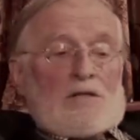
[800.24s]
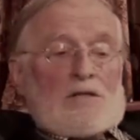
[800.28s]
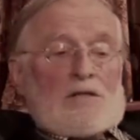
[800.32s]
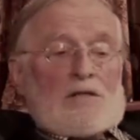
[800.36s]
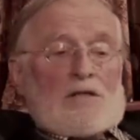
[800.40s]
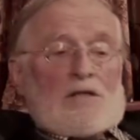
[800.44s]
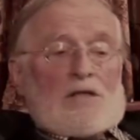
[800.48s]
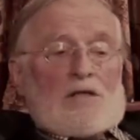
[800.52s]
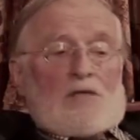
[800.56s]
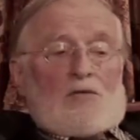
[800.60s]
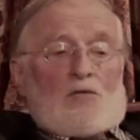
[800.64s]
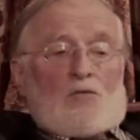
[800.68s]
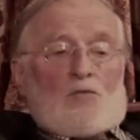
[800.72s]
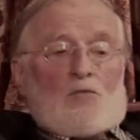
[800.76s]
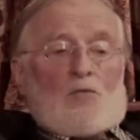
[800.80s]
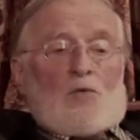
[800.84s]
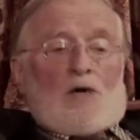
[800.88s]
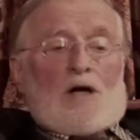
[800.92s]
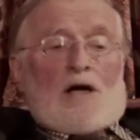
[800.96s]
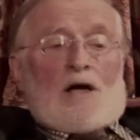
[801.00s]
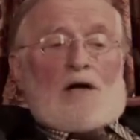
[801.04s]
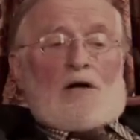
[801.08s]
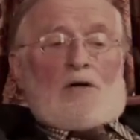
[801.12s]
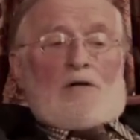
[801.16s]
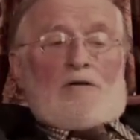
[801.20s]
And I thought,
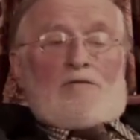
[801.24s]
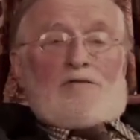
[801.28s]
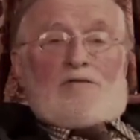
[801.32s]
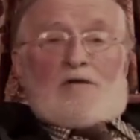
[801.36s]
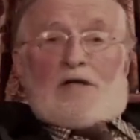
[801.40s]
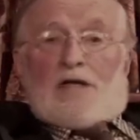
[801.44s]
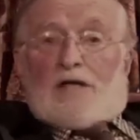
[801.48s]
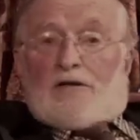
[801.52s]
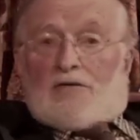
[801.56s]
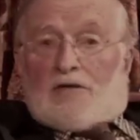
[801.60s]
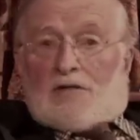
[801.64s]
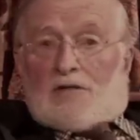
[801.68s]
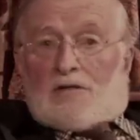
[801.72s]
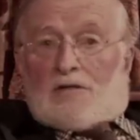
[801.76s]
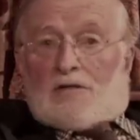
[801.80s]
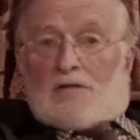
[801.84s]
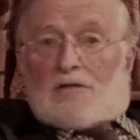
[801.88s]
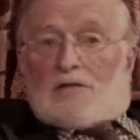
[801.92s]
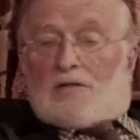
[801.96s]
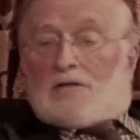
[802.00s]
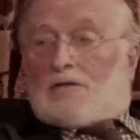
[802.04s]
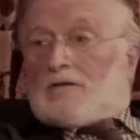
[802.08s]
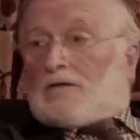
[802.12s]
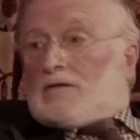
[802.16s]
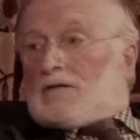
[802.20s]
wow, if David
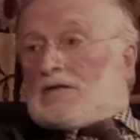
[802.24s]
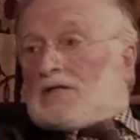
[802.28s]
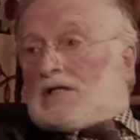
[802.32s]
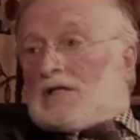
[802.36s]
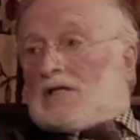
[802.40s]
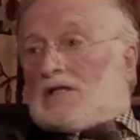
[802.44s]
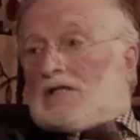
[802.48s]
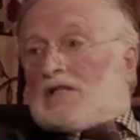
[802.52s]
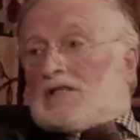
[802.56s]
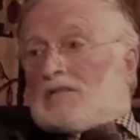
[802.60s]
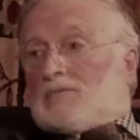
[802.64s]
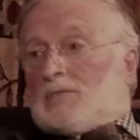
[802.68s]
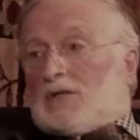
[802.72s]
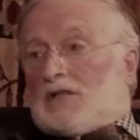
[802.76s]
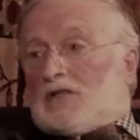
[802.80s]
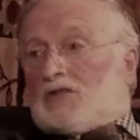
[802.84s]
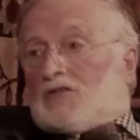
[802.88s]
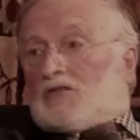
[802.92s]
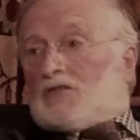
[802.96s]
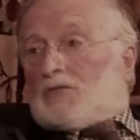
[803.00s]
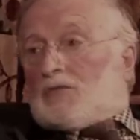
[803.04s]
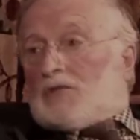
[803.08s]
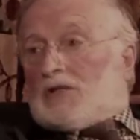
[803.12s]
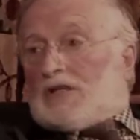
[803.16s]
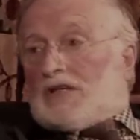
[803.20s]
said his
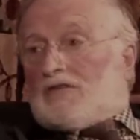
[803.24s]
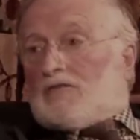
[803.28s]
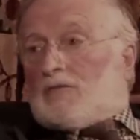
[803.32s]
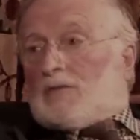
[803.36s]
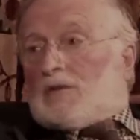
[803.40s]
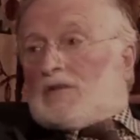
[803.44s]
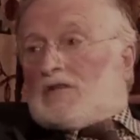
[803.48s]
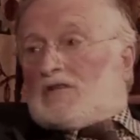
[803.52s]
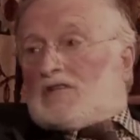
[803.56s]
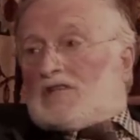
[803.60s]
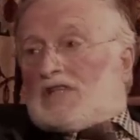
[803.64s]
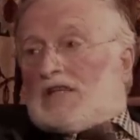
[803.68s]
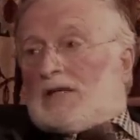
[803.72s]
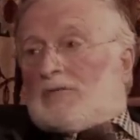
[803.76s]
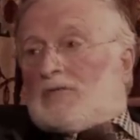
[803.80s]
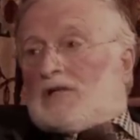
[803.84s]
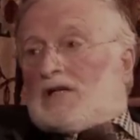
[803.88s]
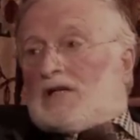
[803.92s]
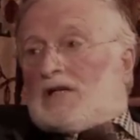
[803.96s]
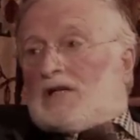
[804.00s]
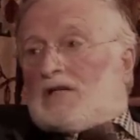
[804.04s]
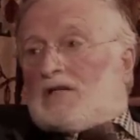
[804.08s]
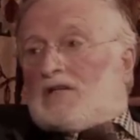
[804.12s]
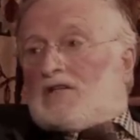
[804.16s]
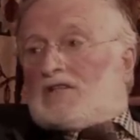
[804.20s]
ministry would never be the same
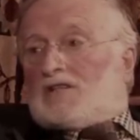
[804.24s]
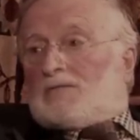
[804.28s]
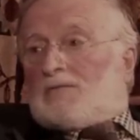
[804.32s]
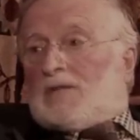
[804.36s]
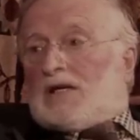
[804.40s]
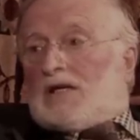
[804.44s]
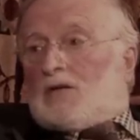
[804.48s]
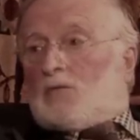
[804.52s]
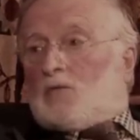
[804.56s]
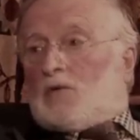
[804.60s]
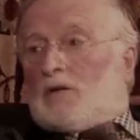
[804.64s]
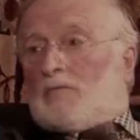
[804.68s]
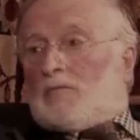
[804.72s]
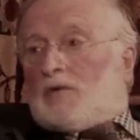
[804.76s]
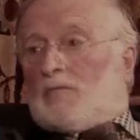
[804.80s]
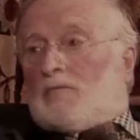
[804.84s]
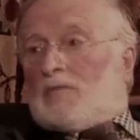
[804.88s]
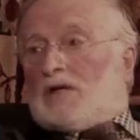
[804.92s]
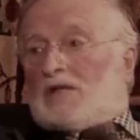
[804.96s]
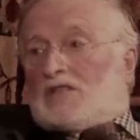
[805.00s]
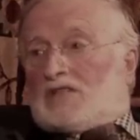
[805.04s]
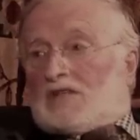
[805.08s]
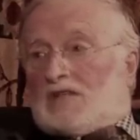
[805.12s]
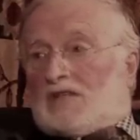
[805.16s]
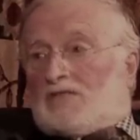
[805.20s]
again, this man, Wimber,
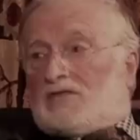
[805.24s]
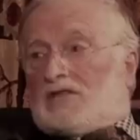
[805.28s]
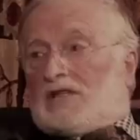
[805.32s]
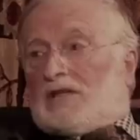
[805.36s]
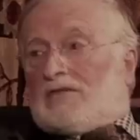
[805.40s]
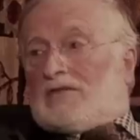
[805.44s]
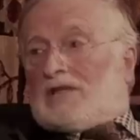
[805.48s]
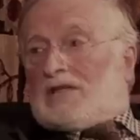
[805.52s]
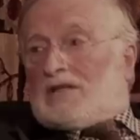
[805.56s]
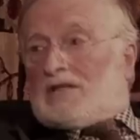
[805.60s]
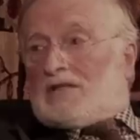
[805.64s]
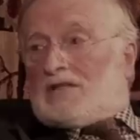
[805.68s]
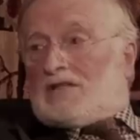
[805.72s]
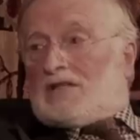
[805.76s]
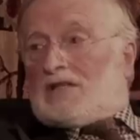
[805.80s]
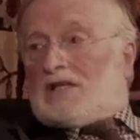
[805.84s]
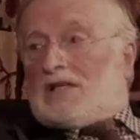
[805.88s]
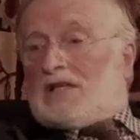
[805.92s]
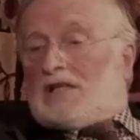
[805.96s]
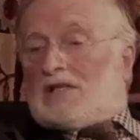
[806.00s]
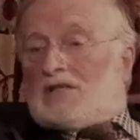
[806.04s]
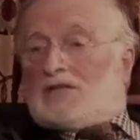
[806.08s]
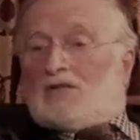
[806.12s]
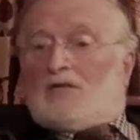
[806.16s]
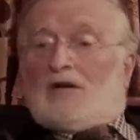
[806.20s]
must have something to
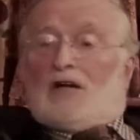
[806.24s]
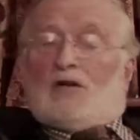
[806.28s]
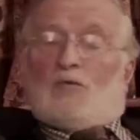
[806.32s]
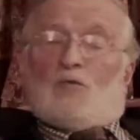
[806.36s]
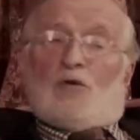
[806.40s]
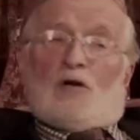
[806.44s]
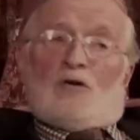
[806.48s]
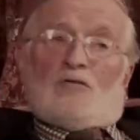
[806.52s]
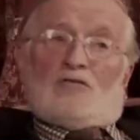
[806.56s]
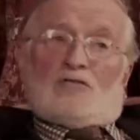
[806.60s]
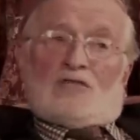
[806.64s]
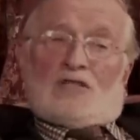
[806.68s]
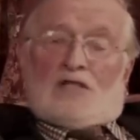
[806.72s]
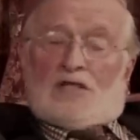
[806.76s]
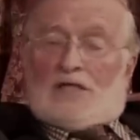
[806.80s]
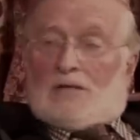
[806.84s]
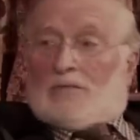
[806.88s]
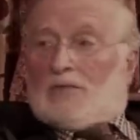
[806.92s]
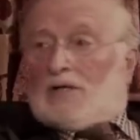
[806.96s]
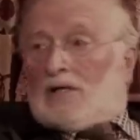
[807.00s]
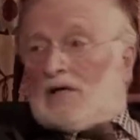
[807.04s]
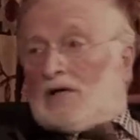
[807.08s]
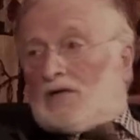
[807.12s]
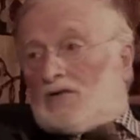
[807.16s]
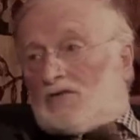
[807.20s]
say. So I wrote to
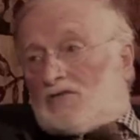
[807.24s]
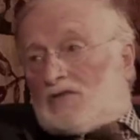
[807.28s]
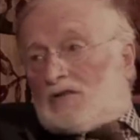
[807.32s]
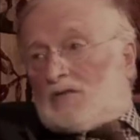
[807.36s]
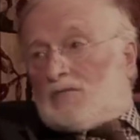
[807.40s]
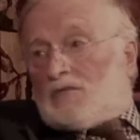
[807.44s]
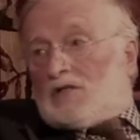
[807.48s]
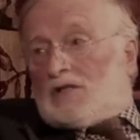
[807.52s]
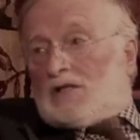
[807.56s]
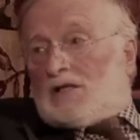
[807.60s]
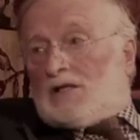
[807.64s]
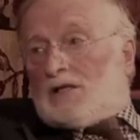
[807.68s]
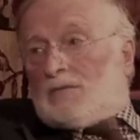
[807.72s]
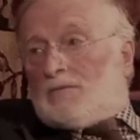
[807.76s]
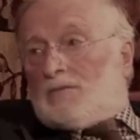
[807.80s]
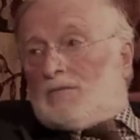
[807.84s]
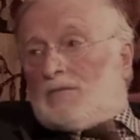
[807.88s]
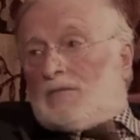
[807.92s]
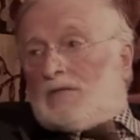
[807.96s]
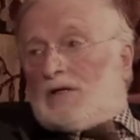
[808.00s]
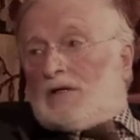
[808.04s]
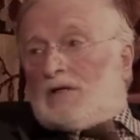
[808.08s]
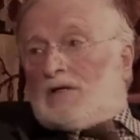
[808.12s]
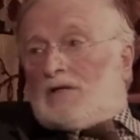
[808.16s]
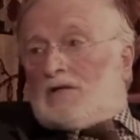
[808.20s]
him and asked him to
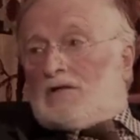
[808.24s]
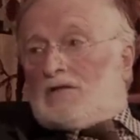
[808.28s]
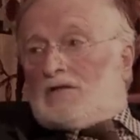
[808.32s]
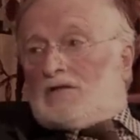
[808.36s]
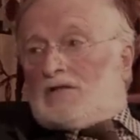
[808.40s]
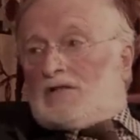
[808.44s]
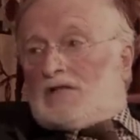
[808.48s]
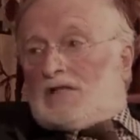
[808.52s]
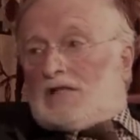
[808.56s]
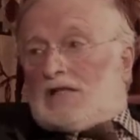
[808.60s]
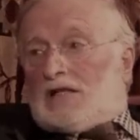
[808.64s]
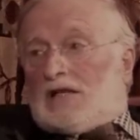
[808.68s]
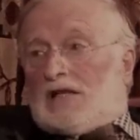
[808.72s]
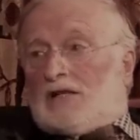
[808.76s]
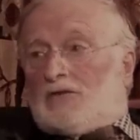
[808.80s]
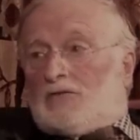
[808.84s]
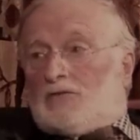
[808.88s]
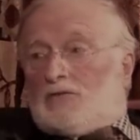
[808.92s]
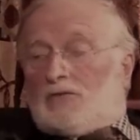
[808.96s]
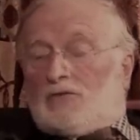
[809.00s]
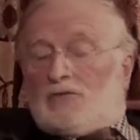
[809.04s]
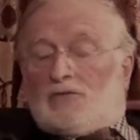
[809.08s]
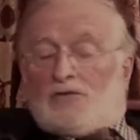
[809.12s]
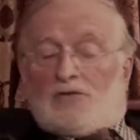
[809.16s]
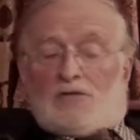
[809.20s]
come to St
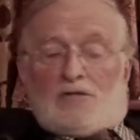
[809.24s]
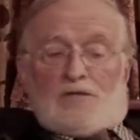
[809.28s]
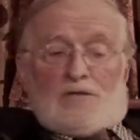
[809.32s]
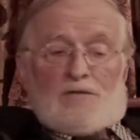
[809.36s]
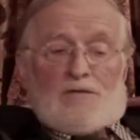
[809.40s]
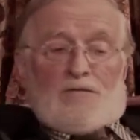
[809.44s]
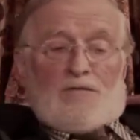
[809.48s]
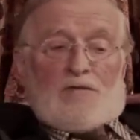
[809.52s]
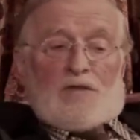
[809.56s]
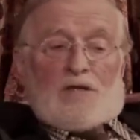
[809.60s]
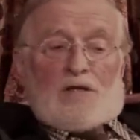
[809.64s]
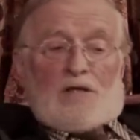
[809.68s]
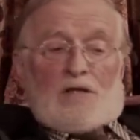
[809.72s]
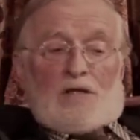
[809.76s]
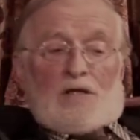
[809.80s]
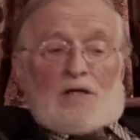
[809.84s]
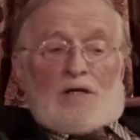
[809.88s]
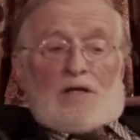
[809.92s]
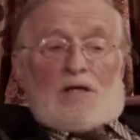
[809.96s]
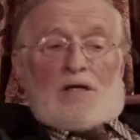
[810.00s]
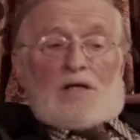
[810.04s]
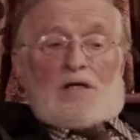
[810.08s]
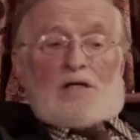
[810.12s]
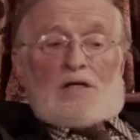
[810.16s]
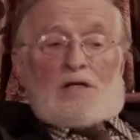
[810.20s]
Andrews.
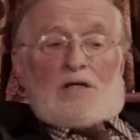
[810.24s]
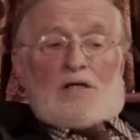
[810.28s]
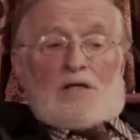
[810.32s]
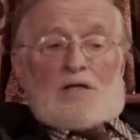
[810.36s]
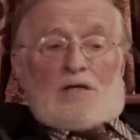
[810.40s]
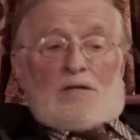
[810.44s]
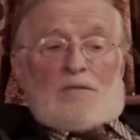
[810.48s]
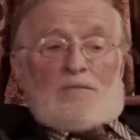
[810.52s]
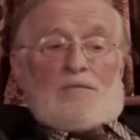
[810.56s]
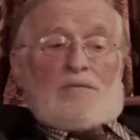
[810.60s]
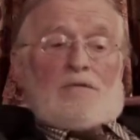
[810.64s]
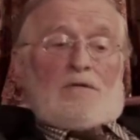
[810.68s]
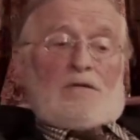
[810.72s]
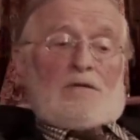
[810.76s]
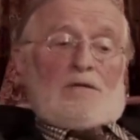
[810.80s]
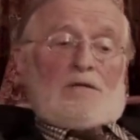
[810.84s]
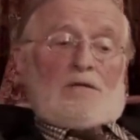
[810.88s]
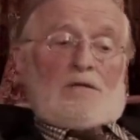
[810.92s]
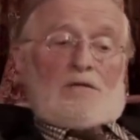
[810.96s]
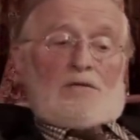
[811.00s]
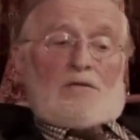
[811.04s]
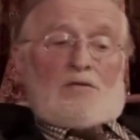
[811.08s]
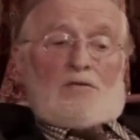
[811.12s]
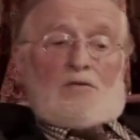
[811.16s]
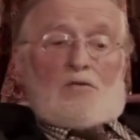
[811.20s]
And
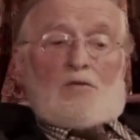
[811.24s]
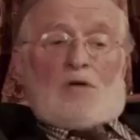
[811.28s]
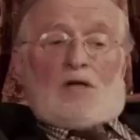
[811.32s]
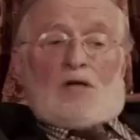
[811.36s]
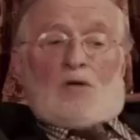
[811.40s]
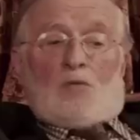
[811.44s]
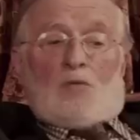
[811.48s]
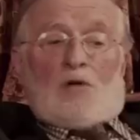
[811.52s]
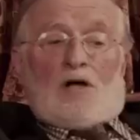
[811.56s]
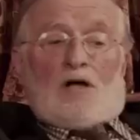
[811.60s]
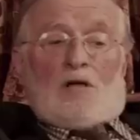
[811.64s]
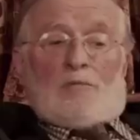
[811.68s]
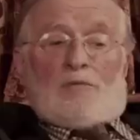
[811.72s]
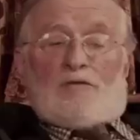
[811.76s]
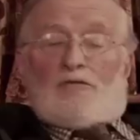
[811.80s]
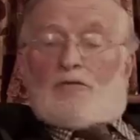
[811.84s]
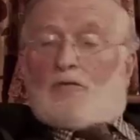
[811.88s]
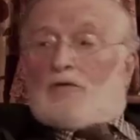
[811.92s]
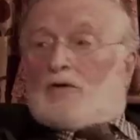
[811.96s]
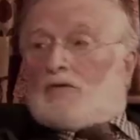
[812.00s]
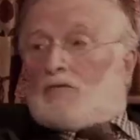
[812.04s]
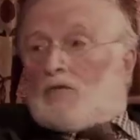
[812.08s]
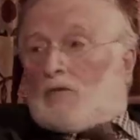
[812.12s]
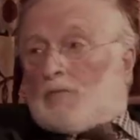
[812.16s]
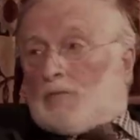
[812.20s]
it took quite a while
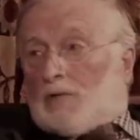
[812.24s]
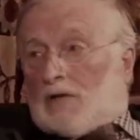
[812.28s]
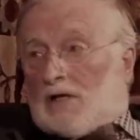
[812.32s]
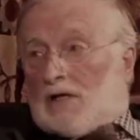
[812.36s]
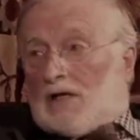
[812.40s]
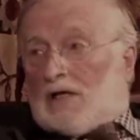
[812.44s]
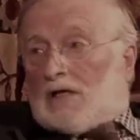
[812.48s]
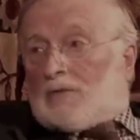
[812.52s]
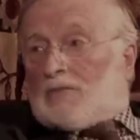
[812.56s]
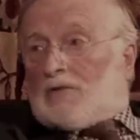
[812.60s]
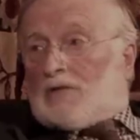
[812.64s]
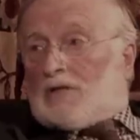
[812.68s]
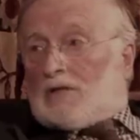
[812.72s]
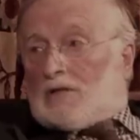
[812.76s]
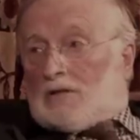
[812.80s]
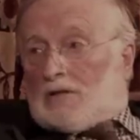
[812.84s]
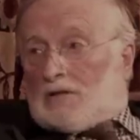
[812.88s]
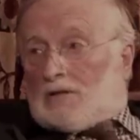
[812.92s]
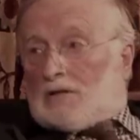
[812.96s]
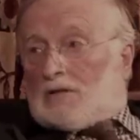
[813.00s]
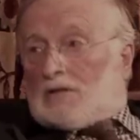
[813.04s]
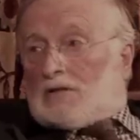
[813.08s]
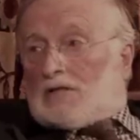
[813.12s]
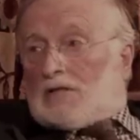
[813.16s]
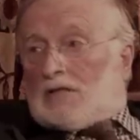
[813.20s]
before he replied, but he
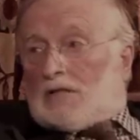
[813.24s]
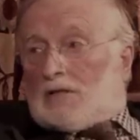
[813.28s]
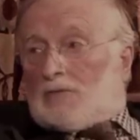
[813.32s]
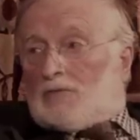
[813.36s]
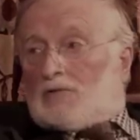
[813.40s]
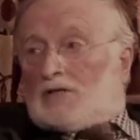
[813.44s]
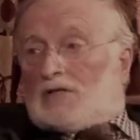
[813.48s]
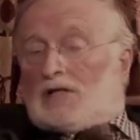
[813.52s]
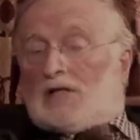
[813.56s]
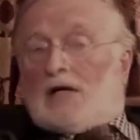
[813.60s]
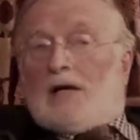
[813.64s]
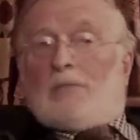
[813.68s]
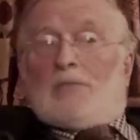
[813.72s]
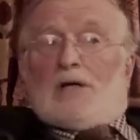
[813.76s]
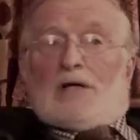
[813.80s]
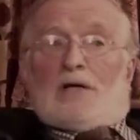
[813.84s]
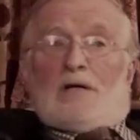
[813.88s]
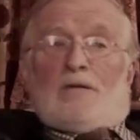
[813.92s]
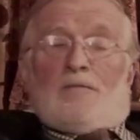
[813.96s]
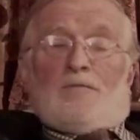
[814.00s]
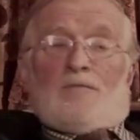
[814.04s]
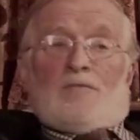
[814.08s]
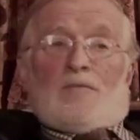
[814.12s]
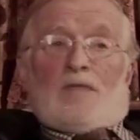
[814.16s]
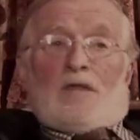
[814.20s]
did. He said he was
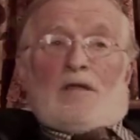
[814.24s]
coming.